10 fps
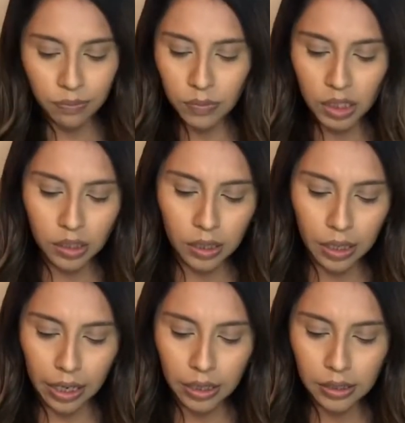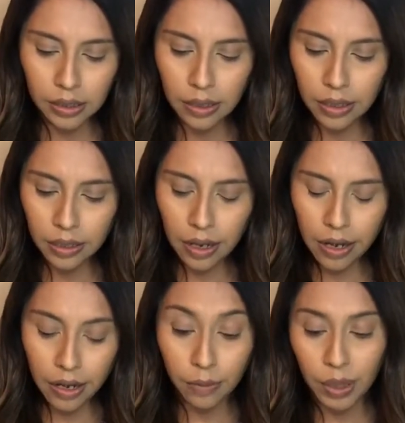just in case
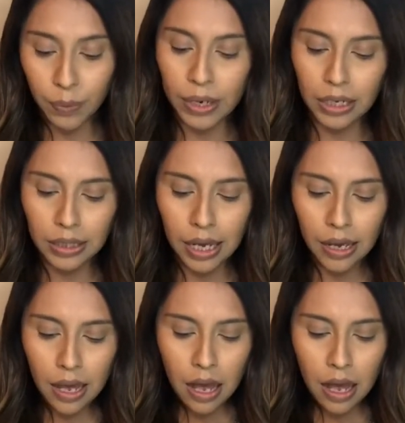on my wedding day.